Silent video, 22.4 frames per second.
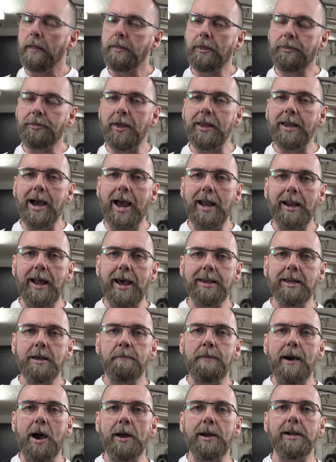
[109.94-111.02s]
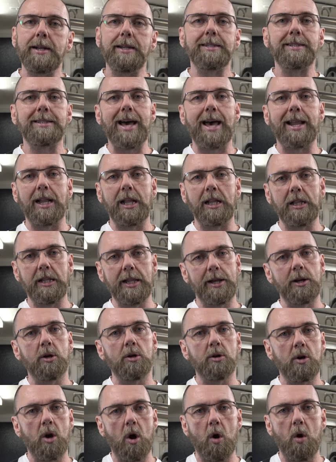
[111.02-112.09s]
The thing I like about it is that a
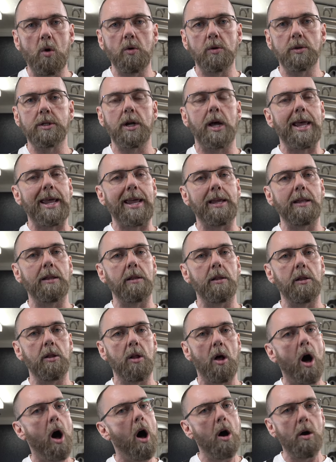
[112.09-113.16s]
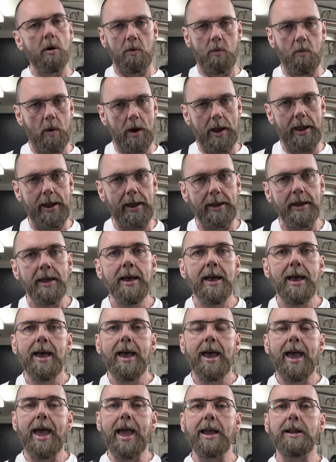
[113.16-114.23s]
little goes a long way
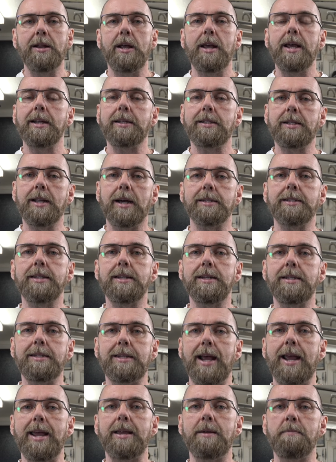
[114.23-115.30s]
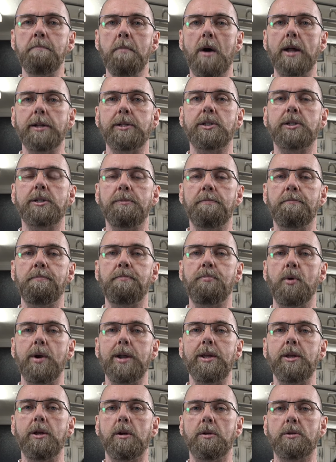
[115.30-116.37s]
and it doesn't take much to
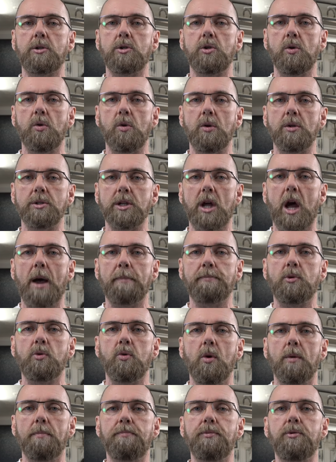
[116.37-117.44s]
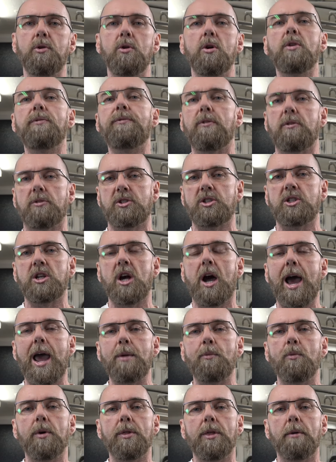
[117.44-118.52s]
bring your tools up to a beautiful
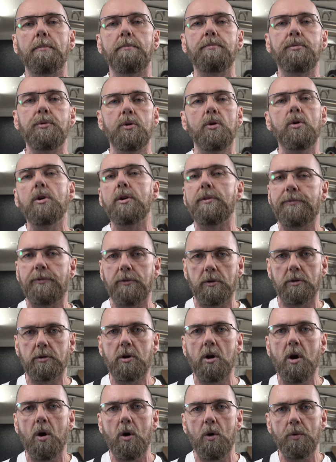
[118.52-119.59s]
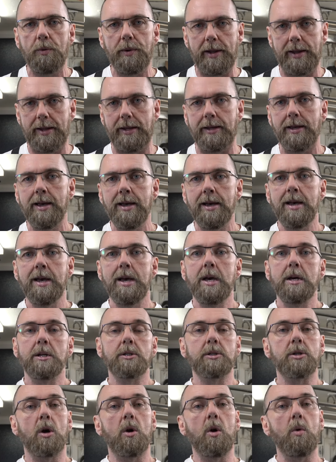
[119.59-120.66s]
shine with a beautiful coating.
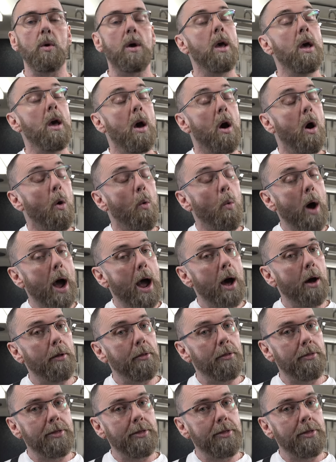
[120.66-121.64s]
So while